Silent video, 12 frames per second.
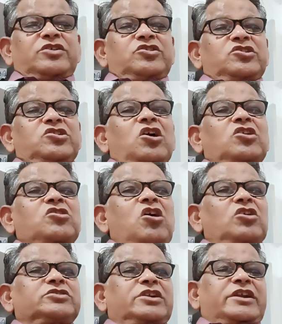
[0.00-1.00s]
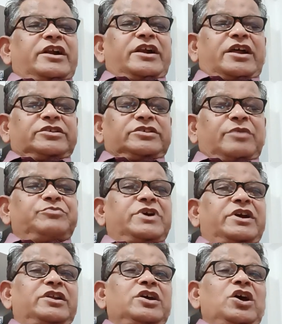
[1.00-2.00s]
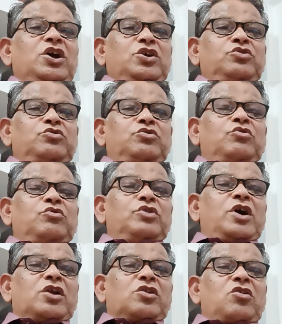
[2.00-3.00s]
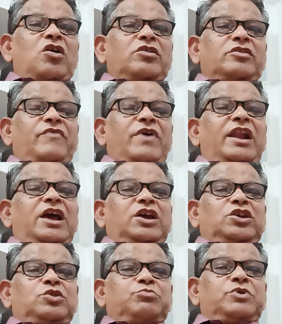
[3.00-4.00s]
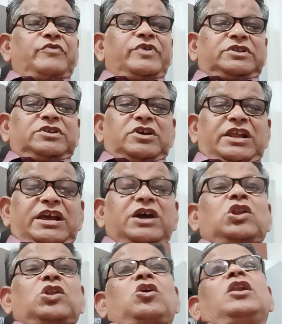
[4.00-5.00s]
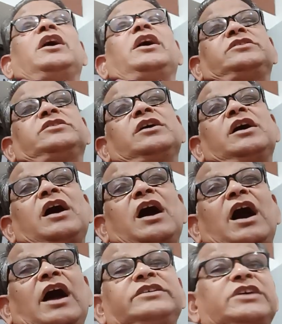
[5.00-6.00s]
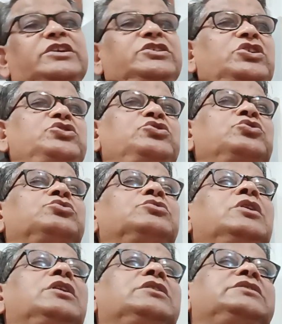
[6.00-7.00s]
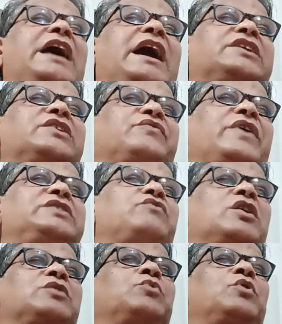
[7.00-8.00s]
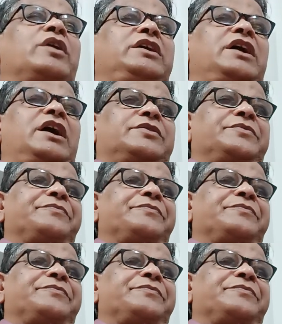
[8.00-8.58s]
not concentrate on subject, you are not well equipped with legal knowledge, I suggest you sacrifice one more year.